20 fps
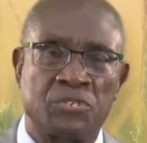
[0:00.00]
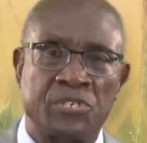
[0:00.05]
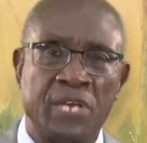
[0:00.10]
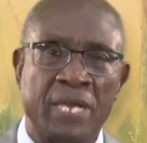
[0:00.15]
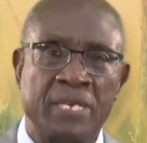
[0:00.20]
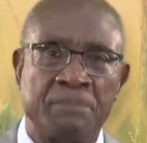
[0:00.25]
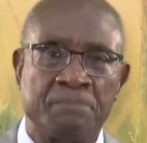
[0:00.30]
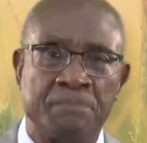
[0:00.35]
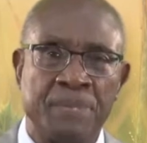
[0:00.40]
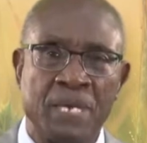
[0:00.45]

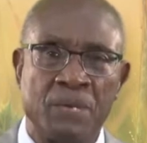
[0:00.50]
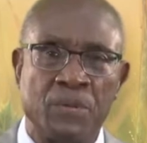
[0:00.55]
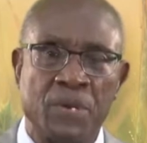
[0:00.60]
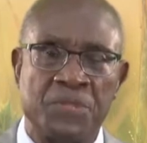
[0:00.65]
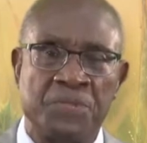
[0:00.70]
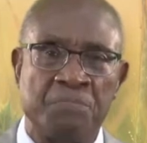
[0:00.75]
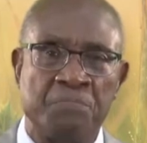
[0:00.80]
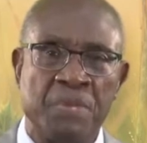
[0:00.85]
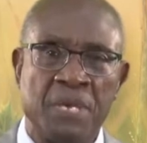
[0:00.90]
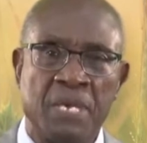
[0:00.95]
shalt be
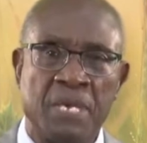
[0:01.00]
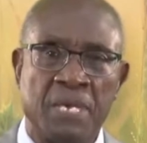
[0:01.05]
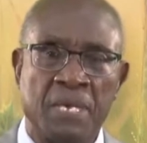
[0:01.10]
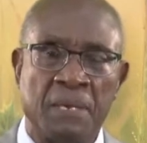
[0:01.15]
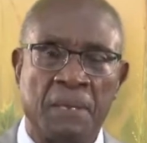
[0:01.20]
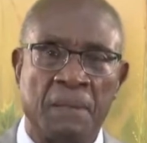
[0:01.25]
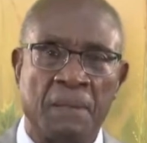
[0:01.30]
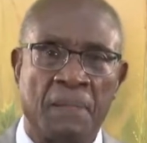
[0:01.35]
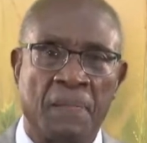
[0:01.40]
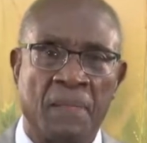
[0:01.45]
with
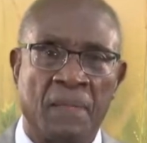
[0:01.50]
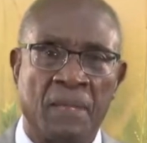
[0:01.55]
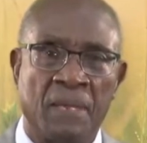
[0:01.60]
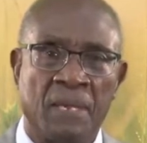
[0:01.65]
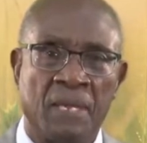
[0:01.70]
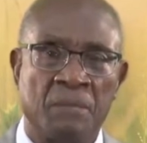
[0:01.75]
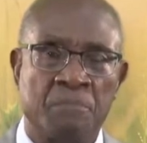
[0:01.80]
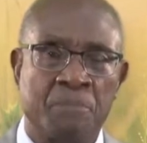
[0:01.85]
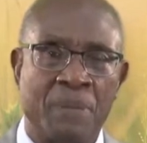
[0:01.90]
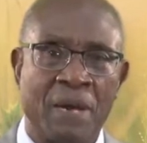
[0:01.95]
me
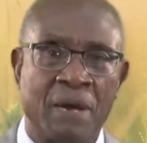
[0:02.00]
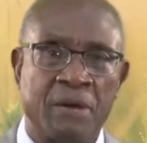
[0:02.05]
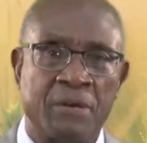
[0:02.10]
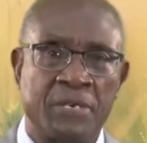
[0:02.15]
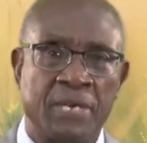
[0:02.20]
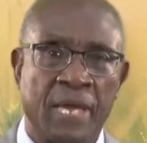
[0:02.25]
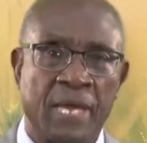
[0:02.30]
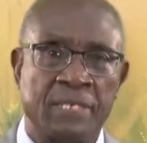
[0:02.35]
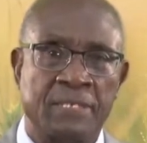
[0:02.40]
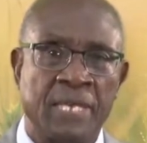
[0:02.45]
in
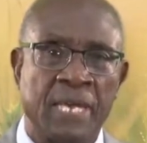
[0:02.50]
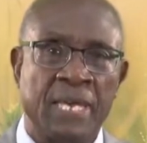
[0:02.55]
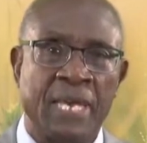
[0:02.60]
paradise.